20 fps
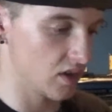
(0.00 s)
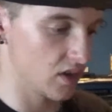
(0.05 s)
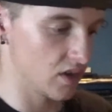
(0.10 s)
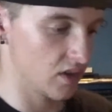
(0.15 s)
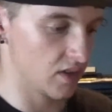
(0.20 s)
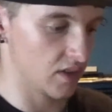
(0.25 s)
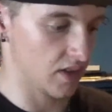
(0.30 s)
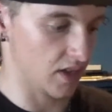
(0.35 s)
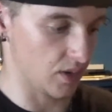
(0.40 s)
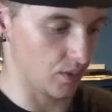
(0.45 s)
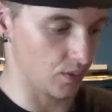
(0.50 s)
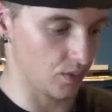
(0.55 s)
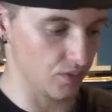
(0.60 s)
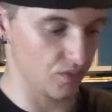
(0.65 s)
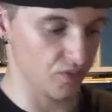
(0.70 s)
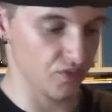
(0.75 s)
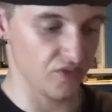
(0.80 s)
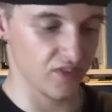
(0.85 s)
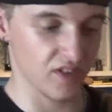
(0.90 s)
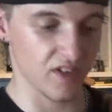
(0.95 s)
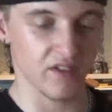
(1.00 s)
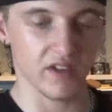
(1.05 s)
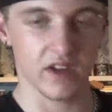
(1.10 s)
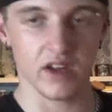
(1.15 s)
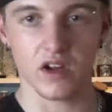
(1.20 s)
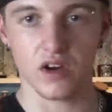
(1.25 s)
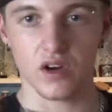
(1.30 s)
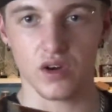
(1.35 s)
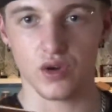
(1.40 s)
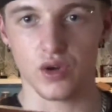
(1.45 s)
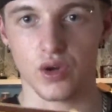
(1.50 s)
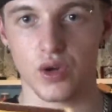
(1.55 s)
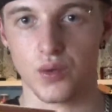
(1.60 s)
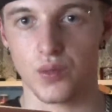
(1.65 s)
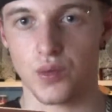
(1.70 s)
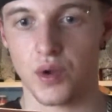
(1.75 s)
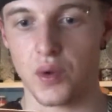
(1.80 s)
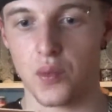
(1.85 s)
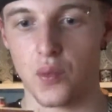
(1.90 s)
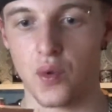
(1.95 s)
Now, very
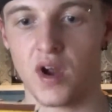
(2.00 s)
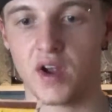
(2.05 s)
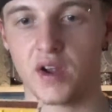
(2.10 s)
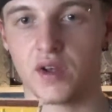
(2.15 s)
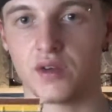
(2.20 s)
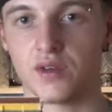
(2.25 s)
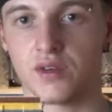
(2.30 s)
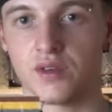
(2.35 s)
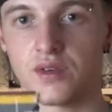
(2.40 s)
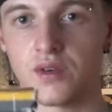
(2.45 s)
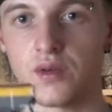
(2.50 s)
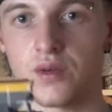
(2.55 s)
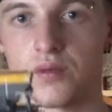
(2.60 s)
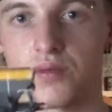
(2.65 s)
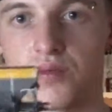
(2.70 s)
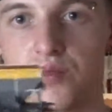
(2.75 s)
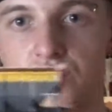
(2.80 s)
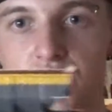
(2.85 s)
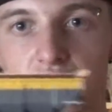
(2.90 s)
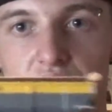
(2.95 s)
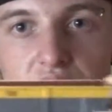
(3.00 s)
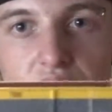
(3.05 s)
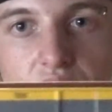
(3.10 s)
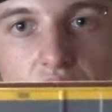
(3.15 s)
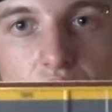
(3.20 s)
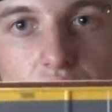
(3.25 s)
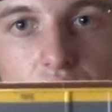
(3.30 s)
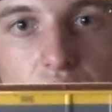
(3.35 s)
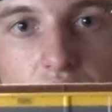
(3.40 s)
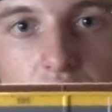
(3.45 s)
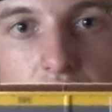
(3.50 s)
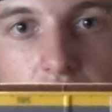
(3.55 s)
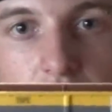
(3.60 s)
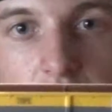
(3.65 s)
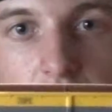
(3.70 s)
lightweight wagon, pretty good.